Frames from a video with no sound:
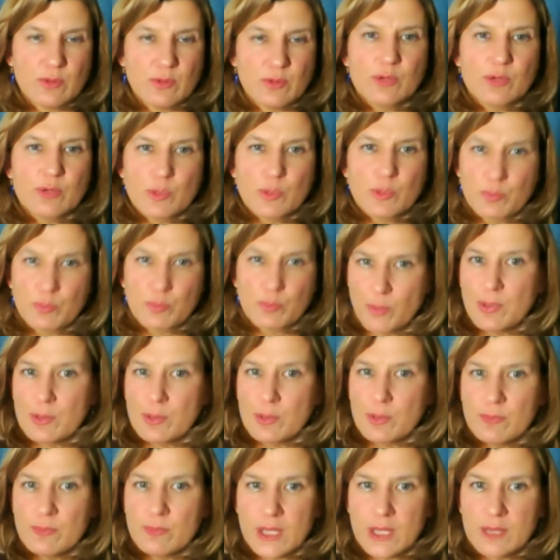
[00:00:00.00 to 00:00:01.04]
real
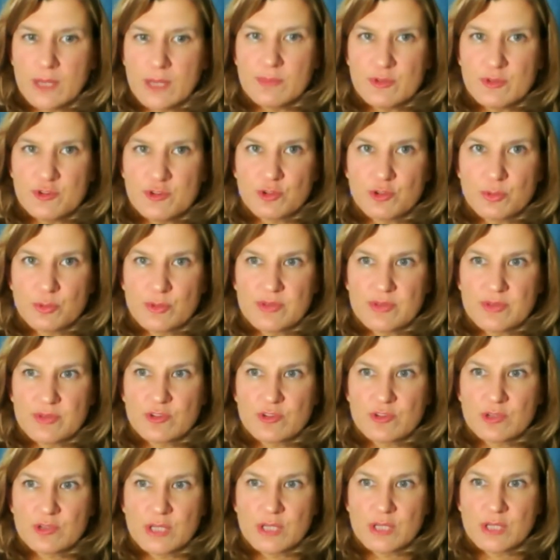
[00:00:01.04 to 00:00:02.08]
problem, sugar
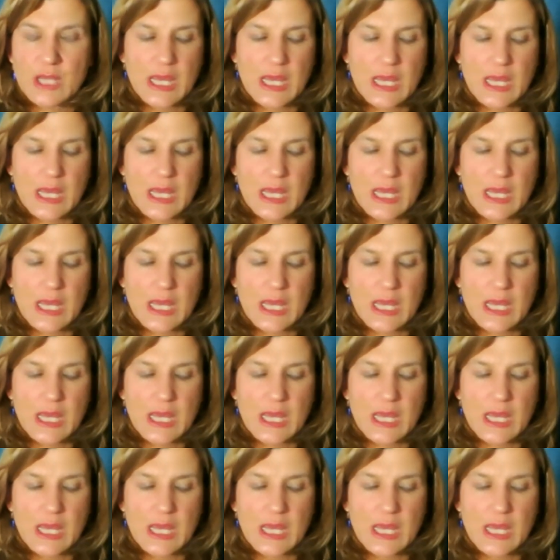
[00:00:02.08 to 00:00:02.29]
addiction.